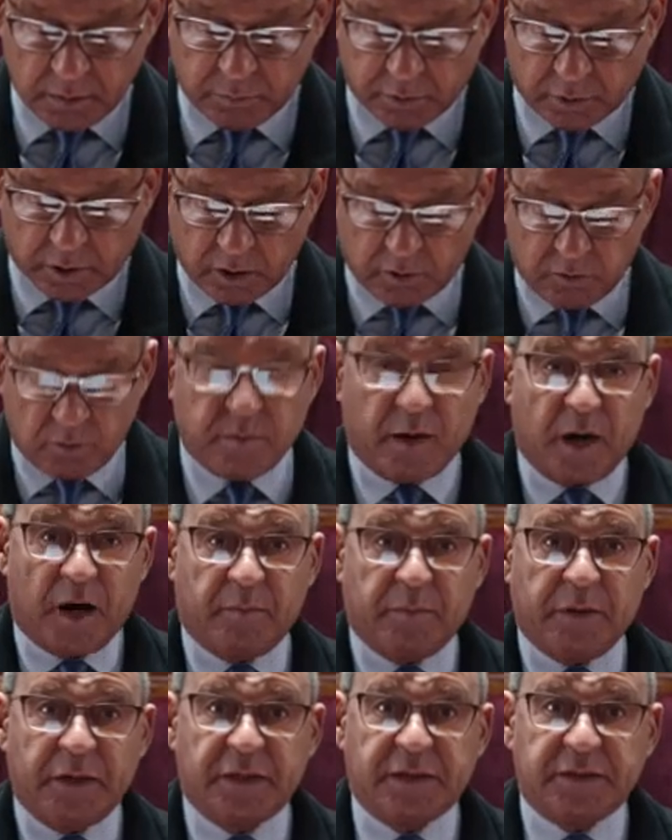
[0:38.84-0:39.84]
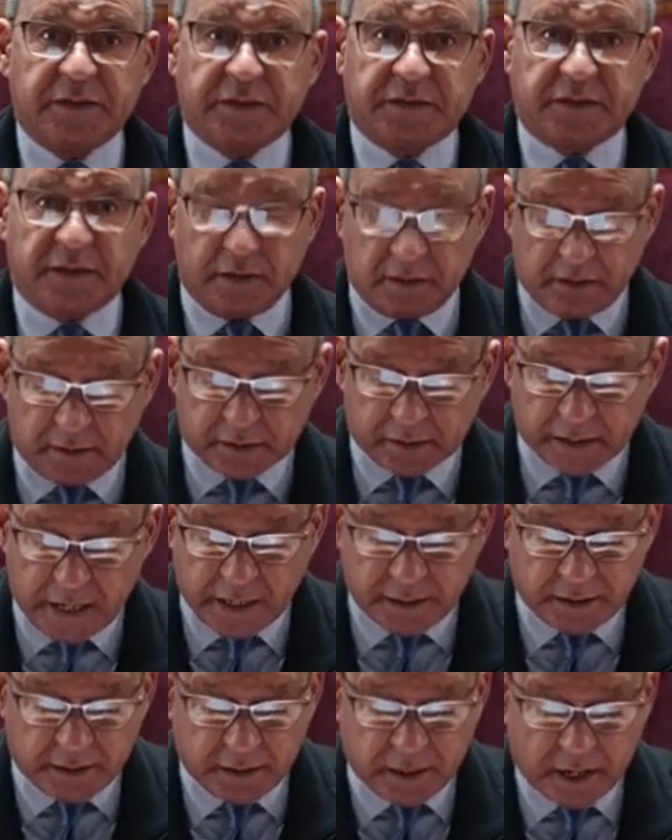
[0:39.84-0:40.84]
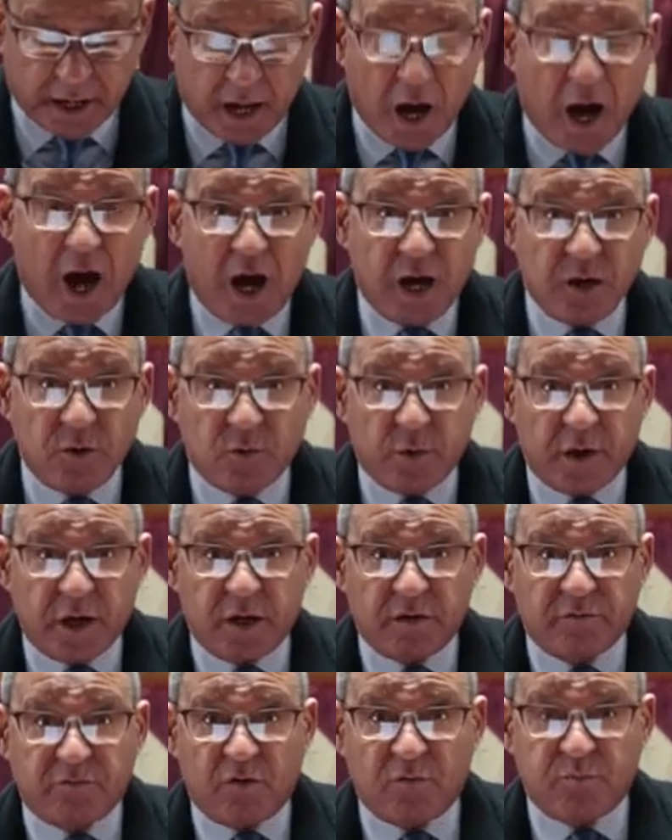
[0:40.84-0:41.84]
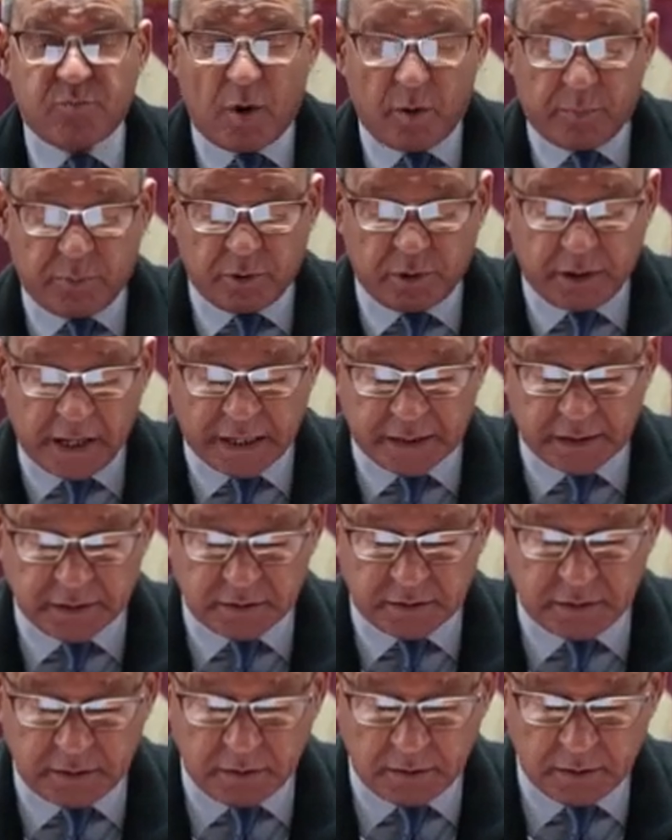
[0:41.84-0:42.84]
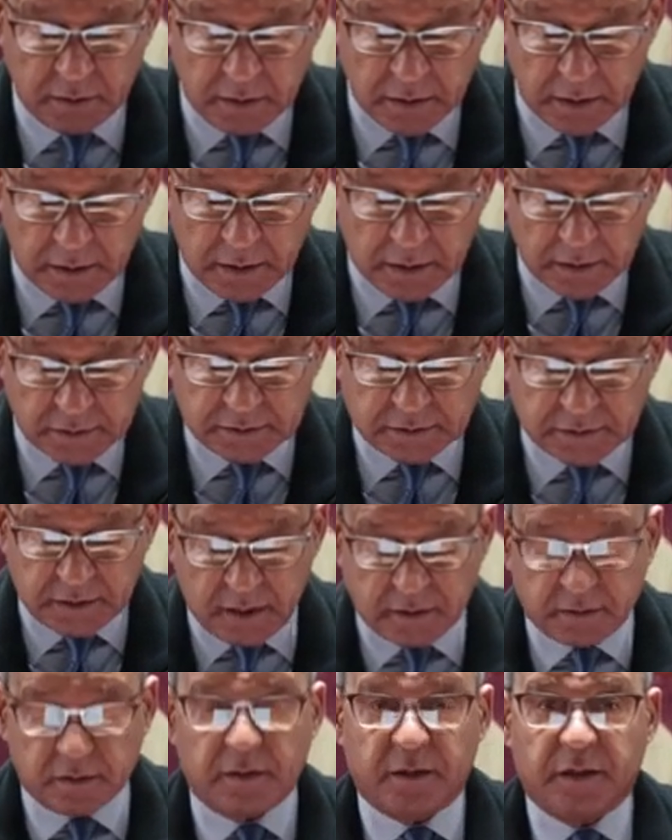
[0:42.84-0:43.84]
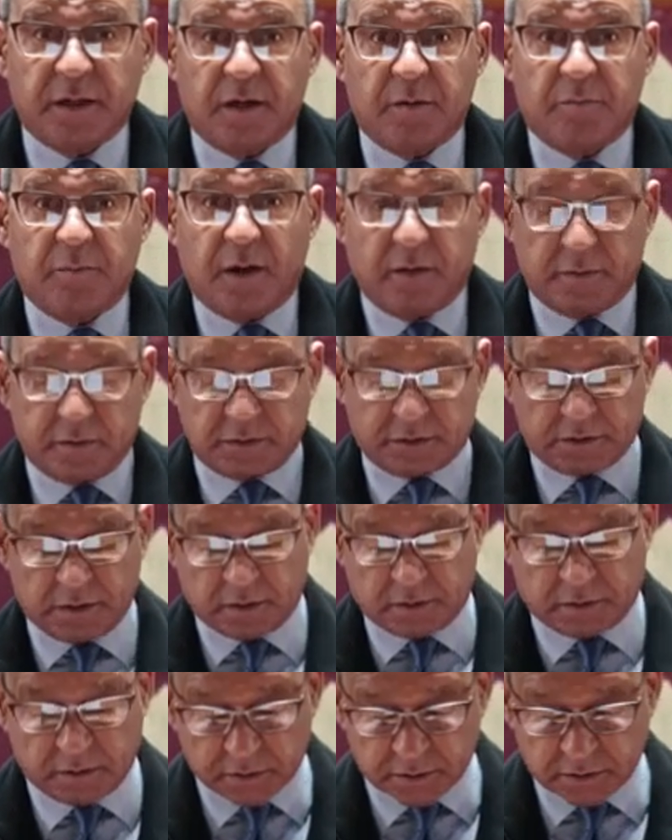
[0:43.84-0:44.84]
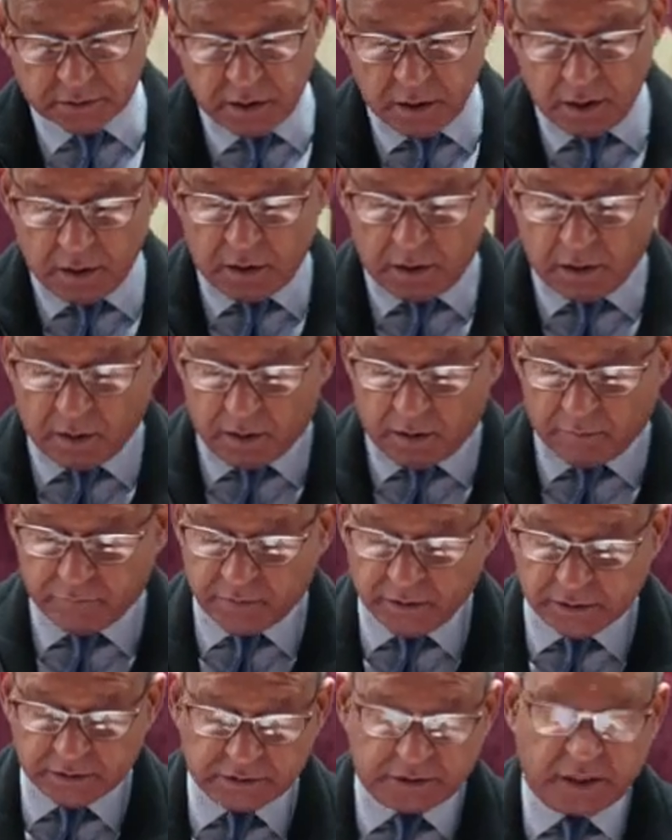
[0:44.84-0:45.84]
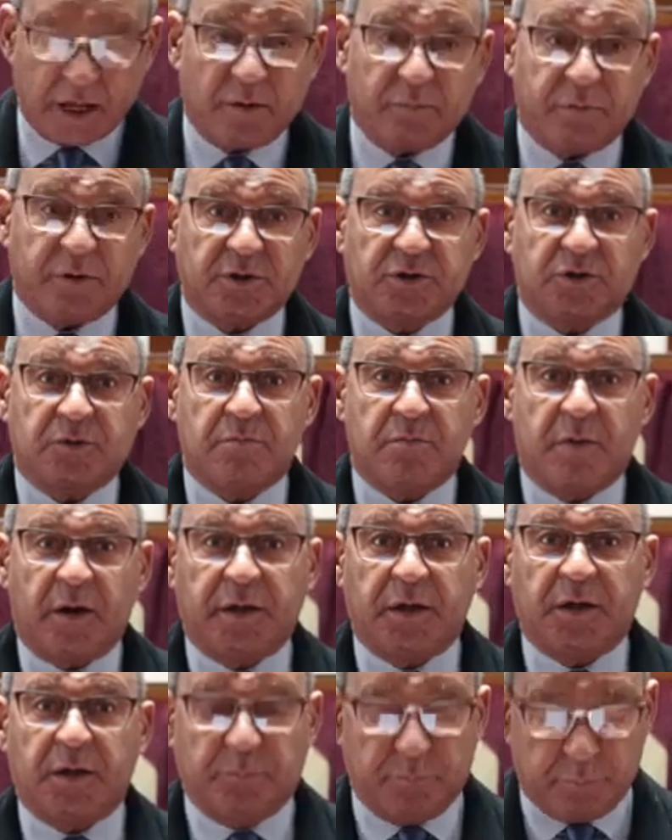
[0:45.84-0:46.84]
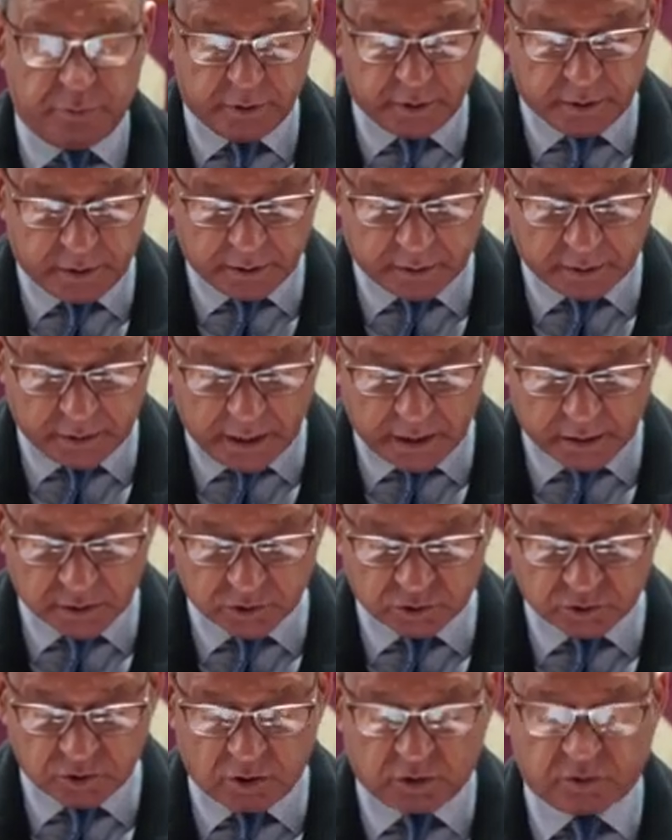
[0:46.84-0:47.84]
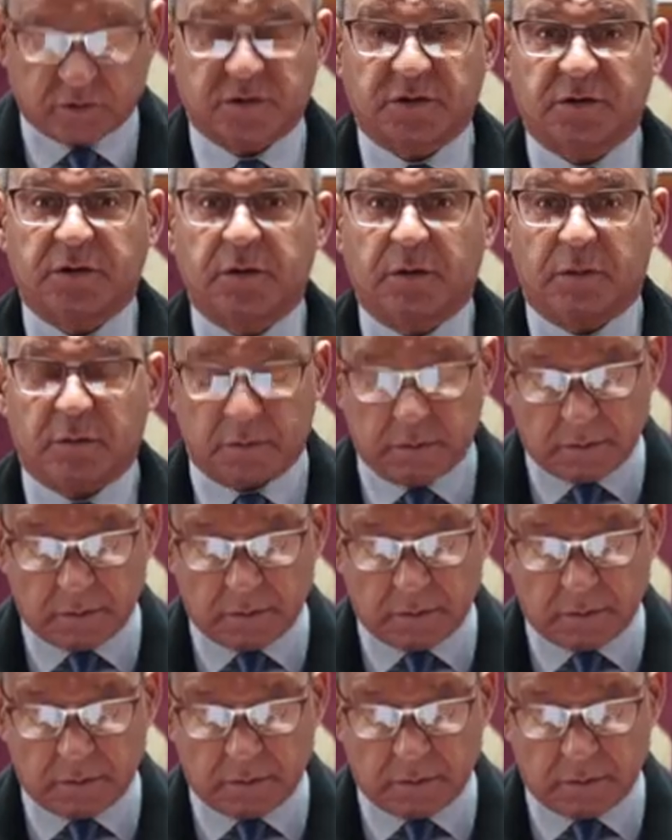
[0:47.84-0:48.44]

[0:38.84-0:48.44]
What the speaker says: Barack Obama is still riding a high wave of popularity, certainly among the circles of the established moneyed political aristocracy.